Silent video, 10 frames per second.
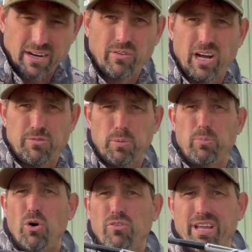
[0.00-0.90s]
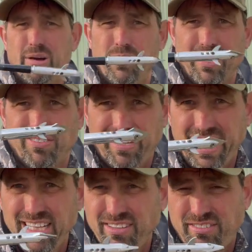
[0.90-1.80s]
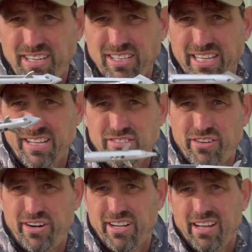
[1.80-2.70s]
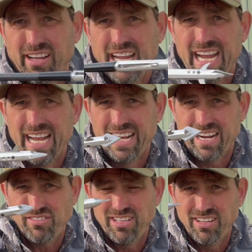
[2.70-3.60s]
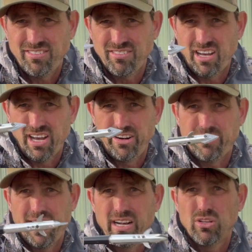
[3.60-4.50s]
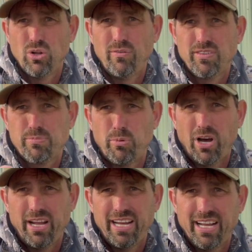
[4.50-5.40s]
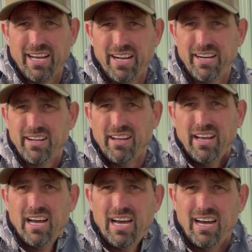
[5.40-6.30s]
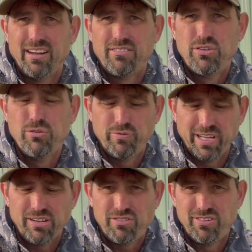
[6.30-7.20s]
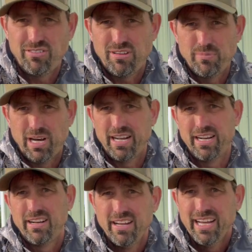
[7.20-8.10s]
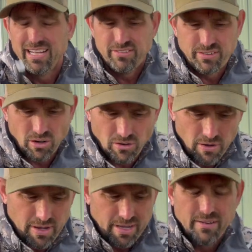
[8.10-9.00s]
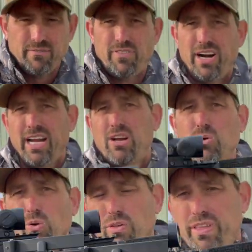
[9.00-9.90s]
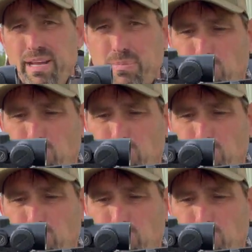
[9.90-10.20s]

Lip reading: crossbow bolt with a stainless steel insert. And actually this is a 100 grain Clovis broadhead on it, two fletch system on it. So very cool thing, but